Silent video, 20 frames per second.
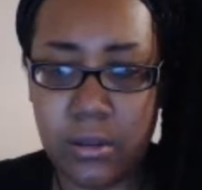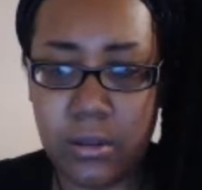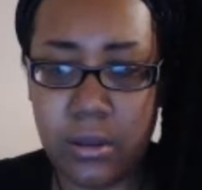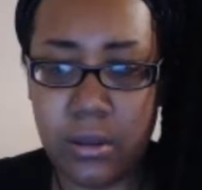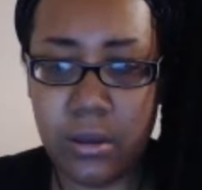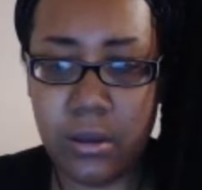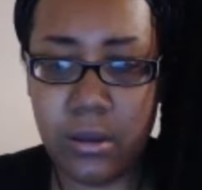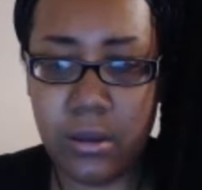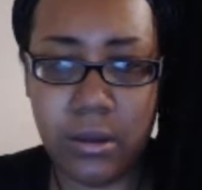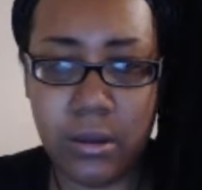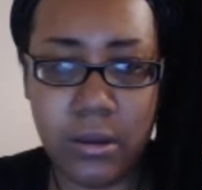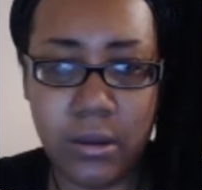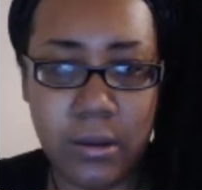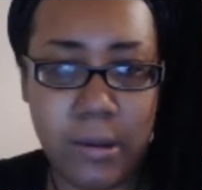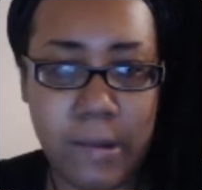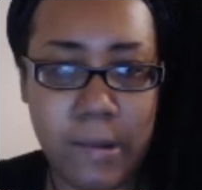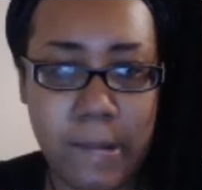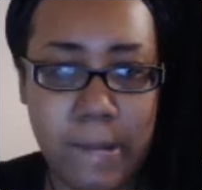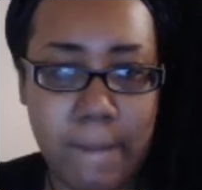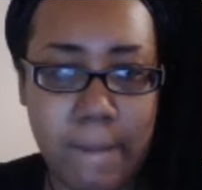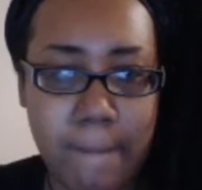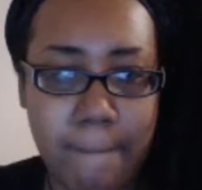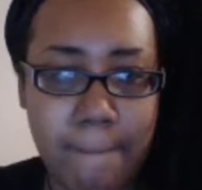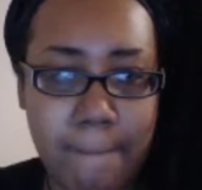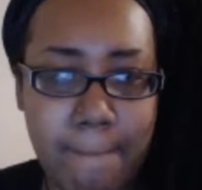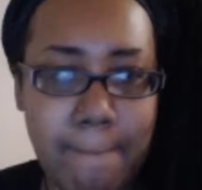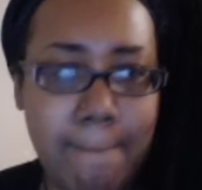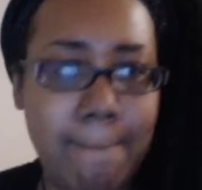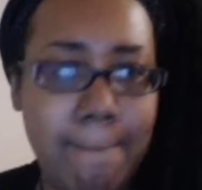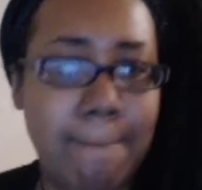Um,
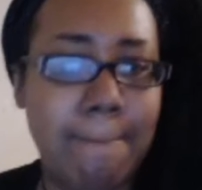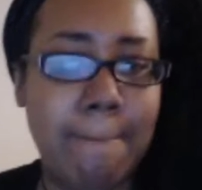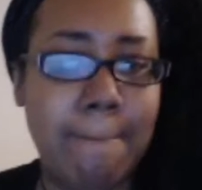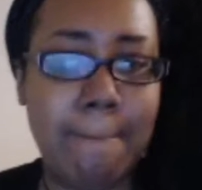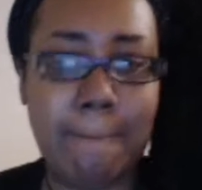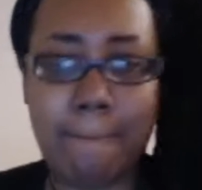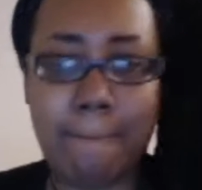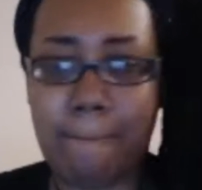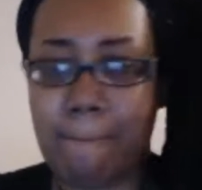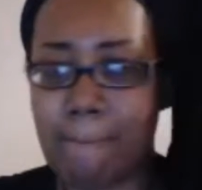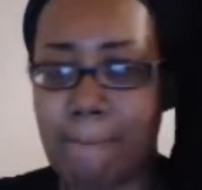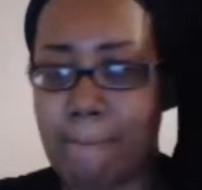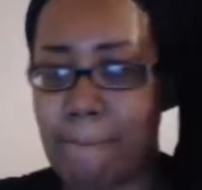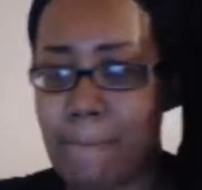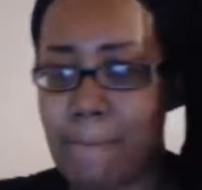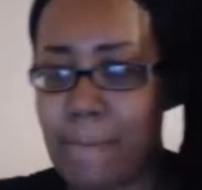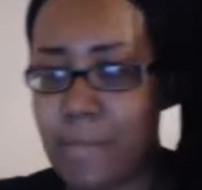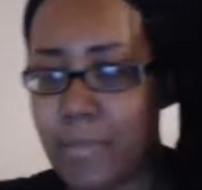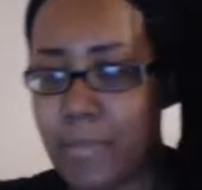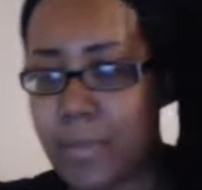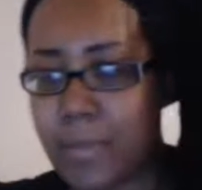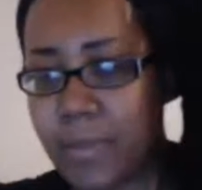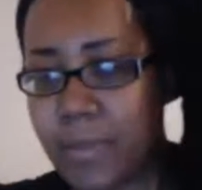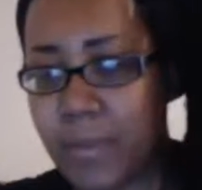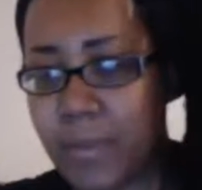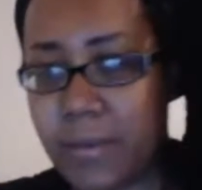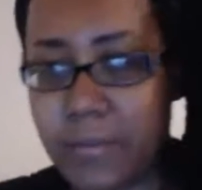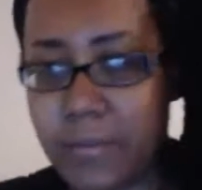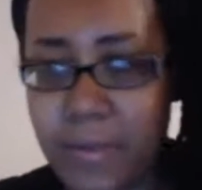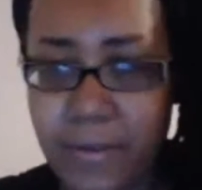Let me get
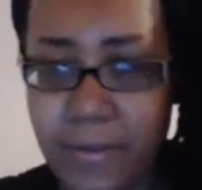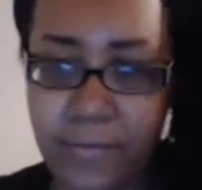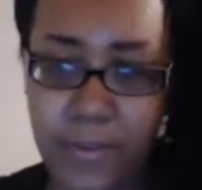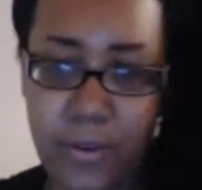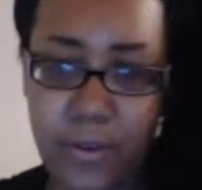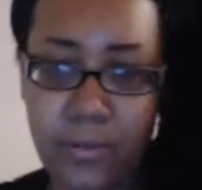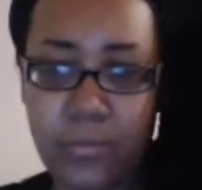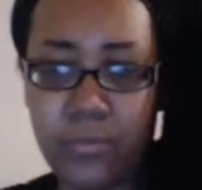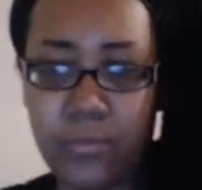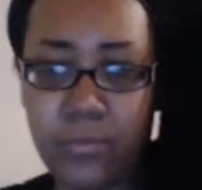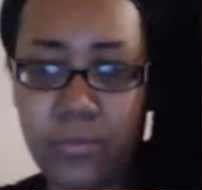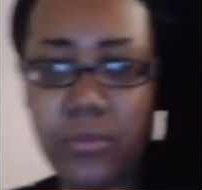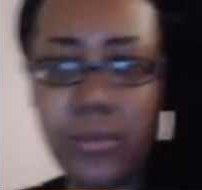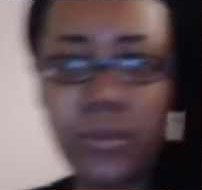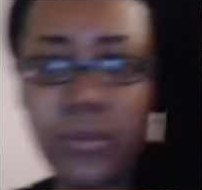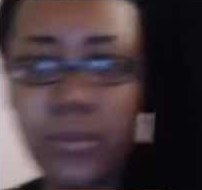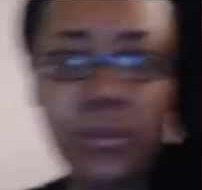my phone.